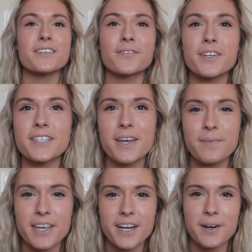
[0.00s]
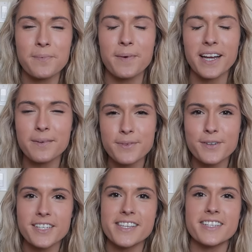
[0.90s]
is your first time here, my name's
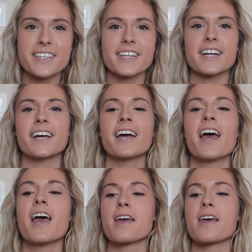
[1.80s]
Kristie Sita,